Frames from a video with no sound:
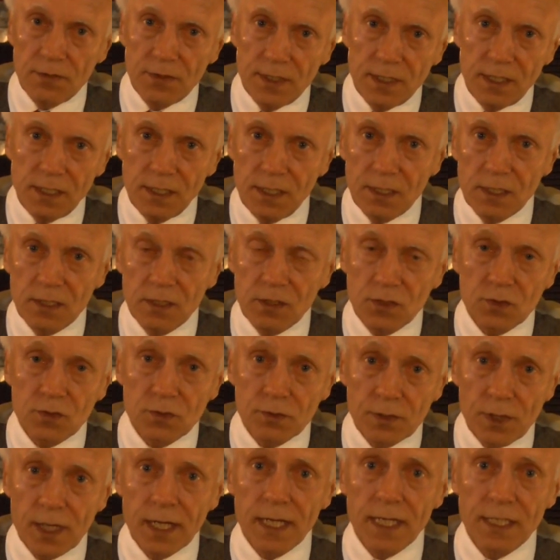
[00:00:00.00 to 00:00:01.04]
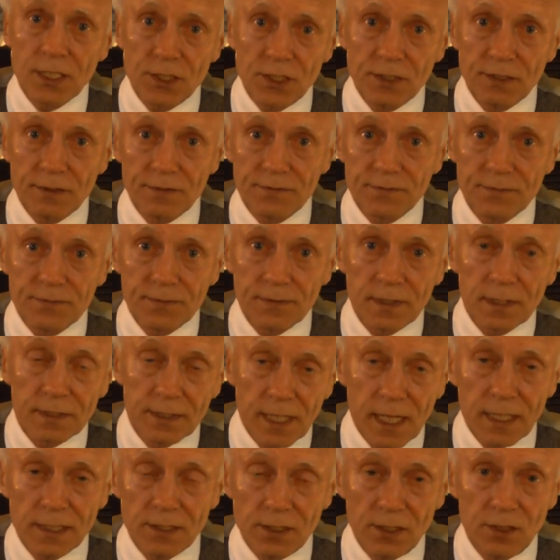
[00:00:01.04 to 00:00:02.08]
the crash of
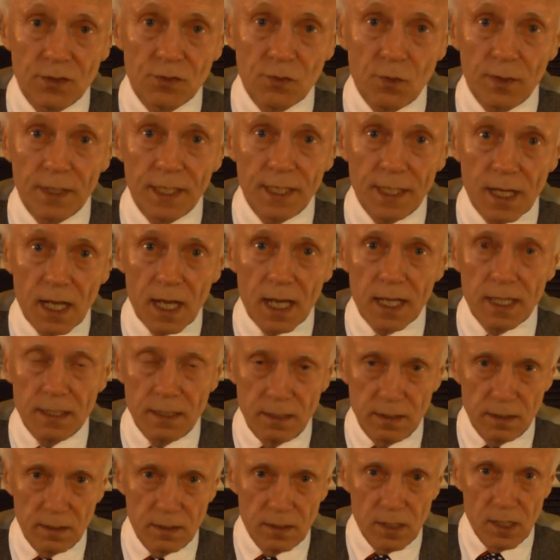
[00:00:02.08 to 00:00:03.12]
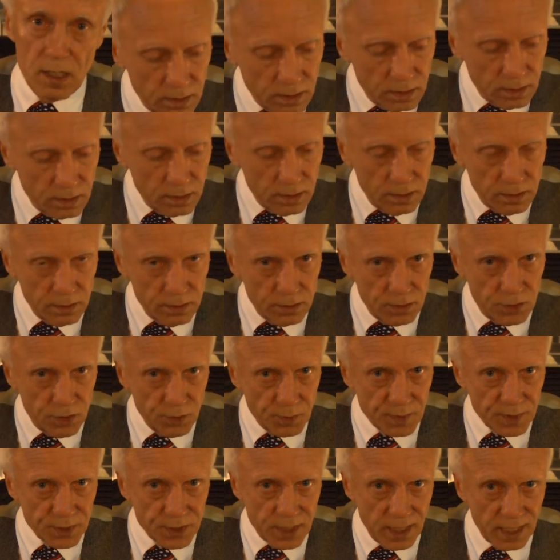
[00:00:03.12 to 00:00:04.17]
1929 to
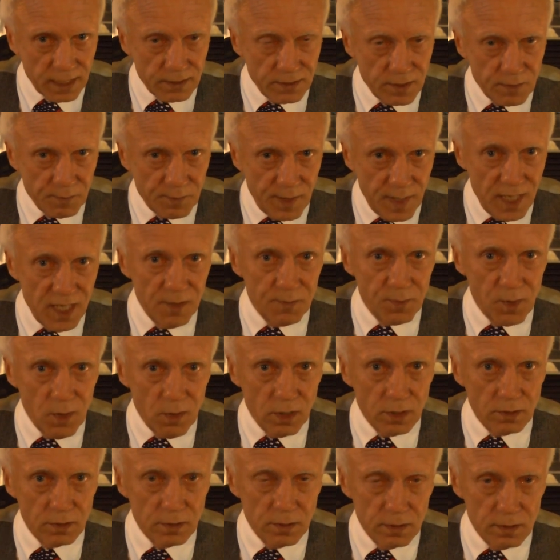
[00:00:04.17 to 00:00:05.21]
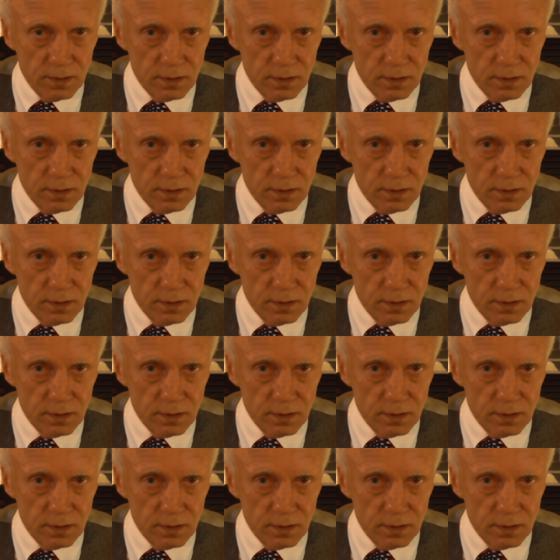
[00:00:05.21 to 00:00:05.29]
protect the people